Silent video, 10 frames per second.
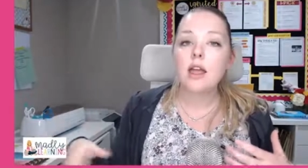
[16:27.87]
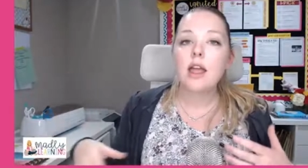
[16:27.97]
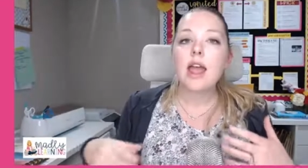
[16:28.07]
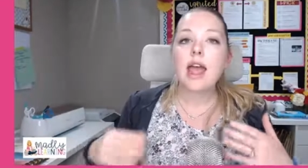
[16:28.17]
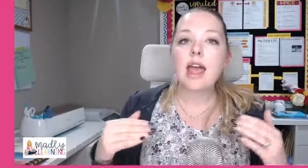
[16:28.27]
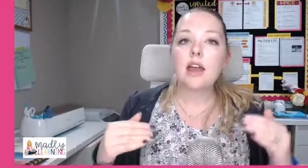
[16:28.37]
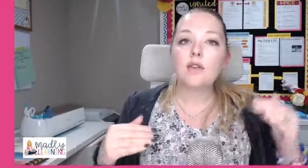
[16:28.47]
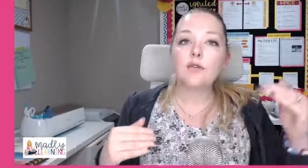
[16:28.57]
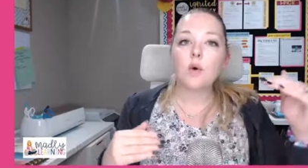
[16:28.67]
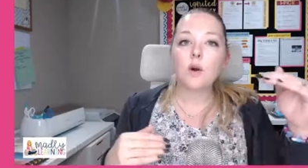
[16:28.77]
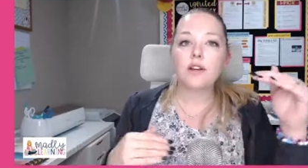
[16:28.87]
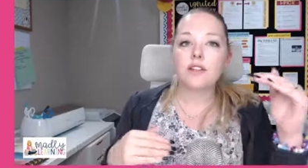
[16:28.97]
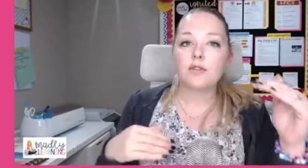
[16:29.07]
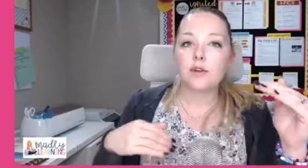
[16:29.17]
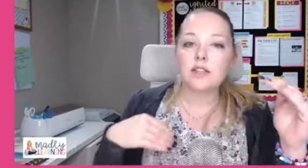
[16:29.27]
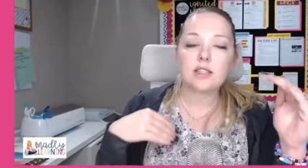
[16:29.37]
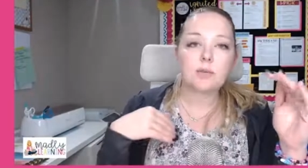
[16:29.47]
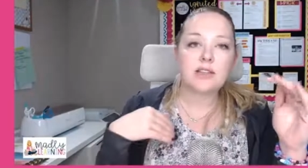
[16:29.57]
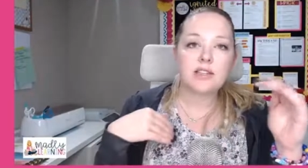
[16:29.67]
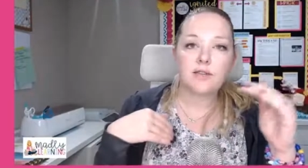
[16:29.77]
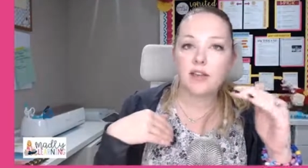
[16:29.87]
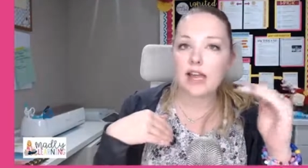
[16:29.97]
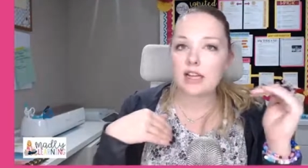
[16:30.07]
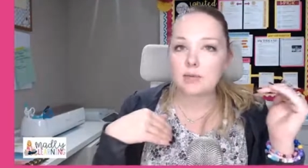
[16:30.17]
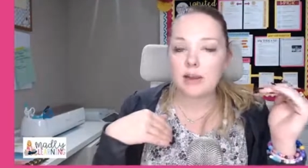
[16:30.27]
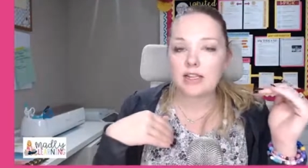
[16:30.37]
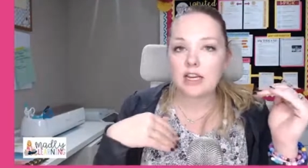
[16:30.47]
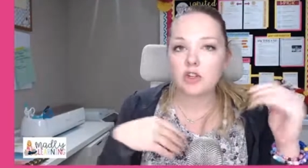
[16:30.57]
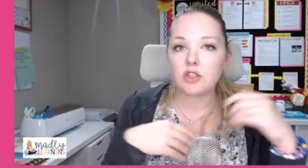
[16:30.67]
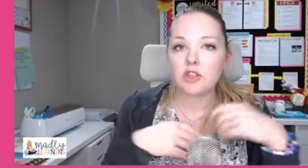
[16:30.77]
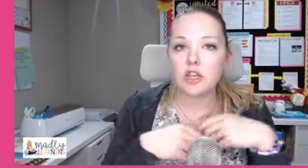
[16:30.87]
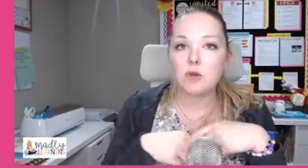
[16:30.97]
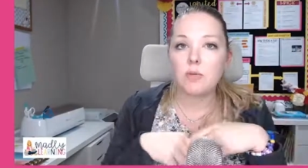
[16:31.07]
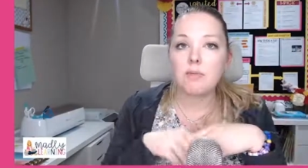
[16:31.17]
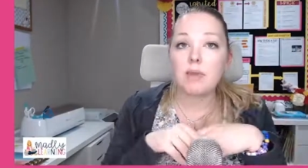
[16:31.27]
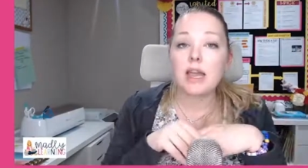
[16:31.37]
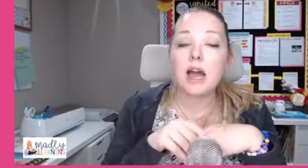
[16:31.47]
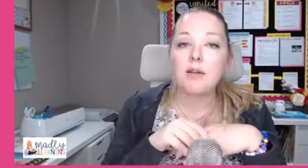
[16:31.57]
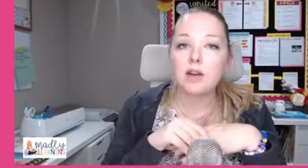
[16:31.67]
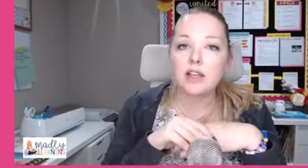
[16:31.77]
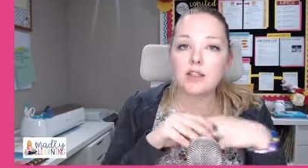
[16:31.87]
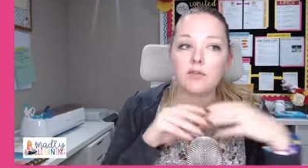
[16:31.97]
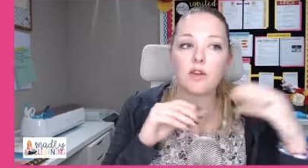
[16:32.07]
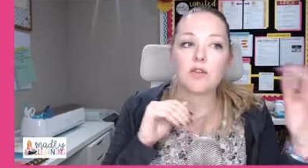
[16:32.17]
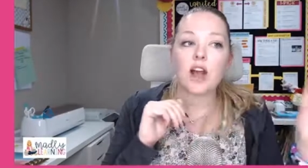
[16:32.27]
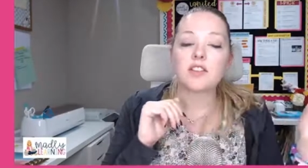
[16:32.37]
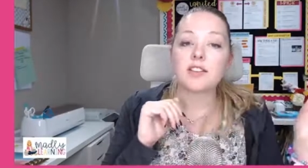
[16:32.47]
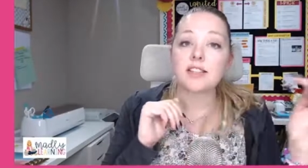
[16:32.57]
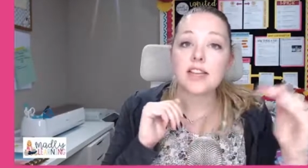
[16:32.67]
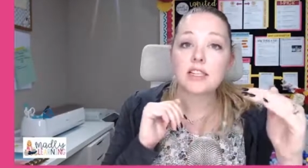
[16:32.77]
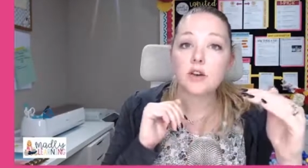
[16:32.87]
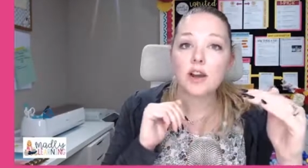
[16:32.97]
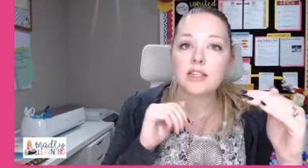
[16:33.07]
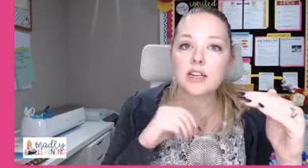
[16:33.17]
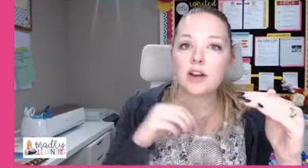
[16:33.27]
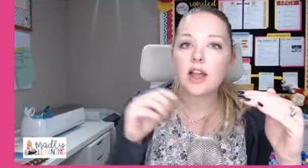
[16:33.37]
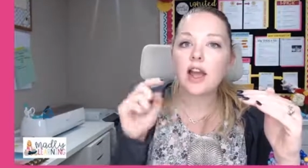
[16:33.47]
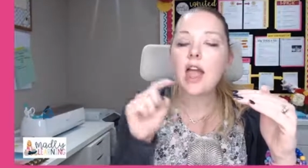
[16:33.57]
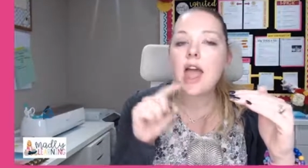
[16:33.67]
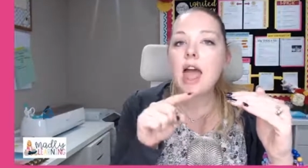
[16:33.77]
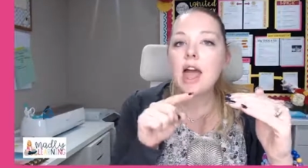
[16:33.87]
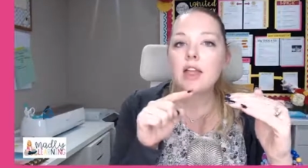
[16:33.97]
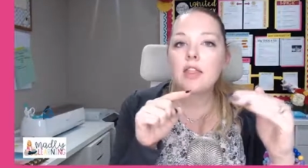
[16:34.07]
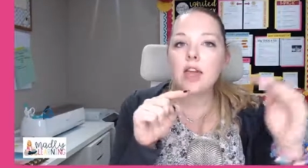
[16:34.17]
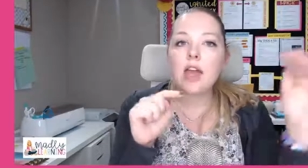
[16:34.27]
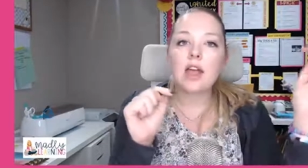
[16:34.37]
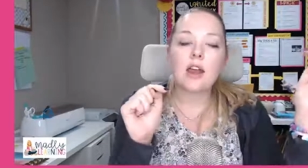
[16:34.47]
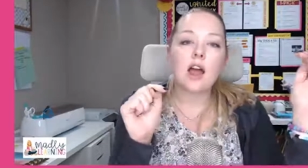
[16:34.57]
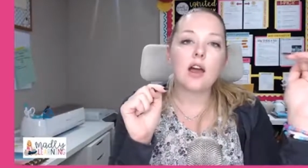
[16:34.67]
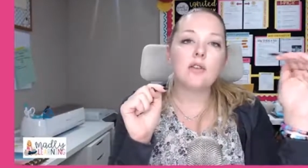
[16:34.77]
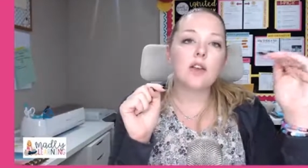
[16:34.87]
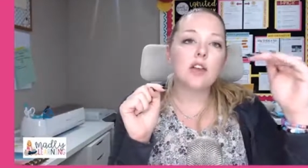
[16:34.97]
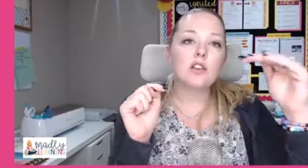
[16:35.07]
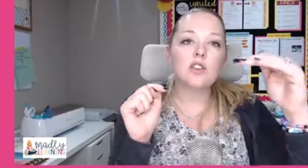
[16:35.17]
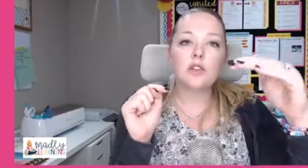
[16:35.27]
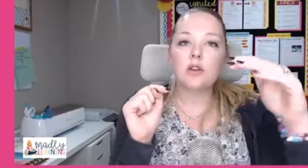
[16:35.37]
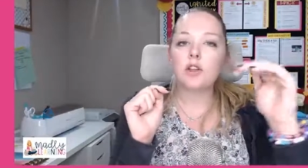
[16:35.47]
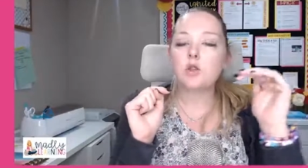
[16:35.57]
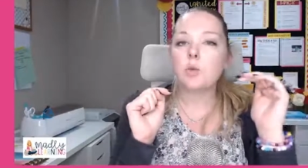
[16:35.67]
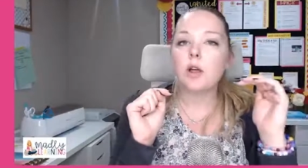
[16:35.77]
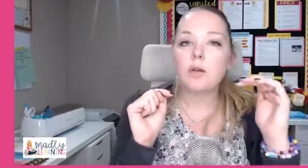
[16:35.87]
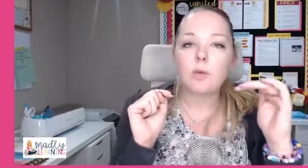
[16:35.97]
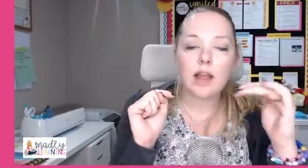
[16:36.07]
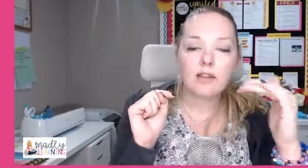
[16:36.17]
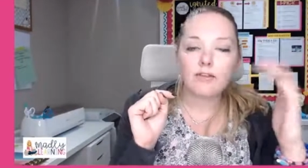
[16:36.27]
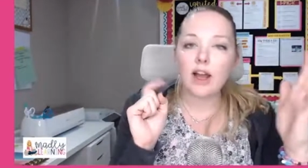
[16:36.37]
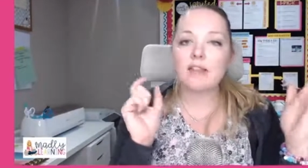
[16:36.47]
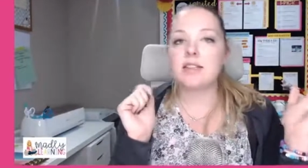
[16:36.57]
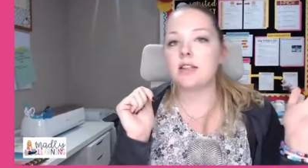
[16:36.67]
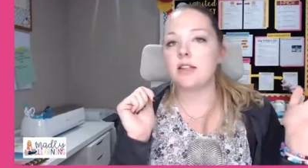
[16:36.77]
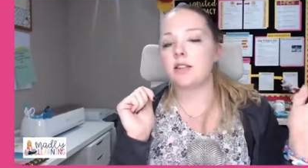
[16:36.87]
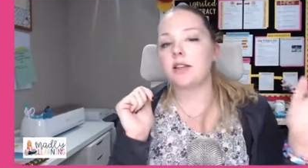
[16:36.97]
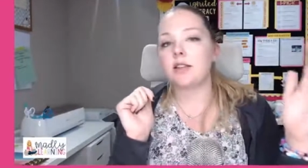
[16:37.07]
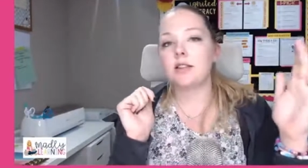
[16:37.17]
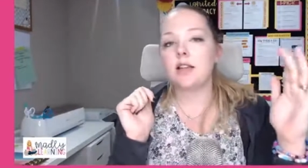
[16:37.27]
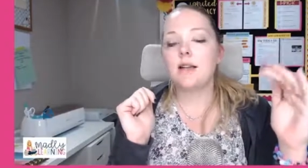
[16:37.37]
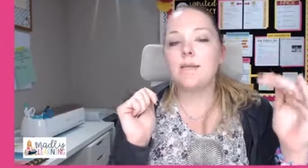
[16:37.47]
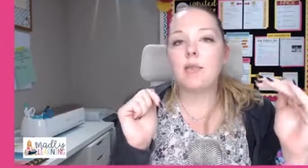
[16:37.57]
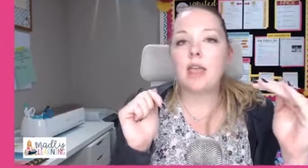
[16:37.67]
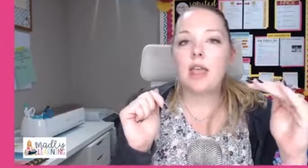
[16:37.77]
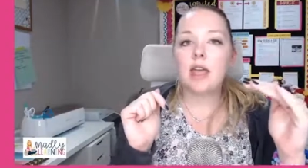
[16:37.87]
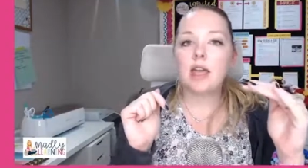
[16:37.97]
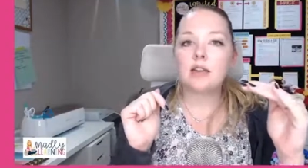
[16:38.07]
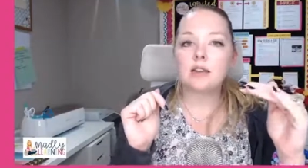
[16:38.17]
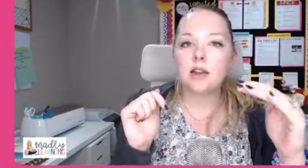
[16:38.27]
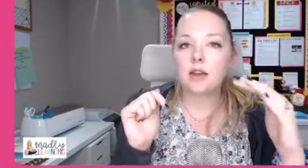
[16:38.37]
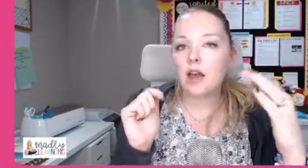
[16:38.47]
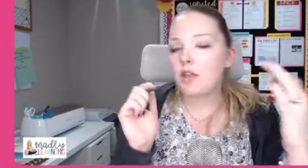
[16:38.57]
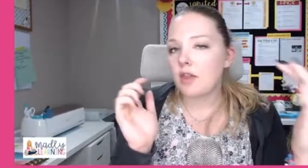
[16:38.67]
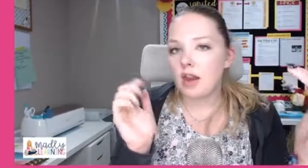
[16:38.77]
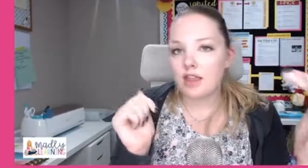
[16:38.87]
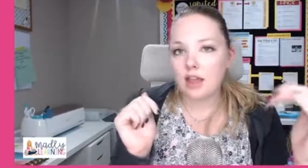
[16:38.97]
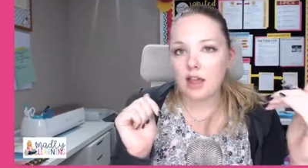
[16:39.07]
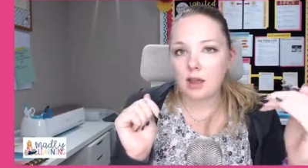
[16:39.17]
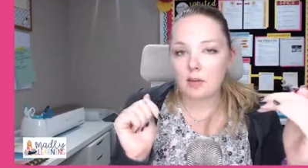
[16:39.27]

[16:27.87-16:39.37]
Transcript: and four different specific expectations that you might be covering. So if you've got success criteria, then of students will write five sentences. And not that I think I would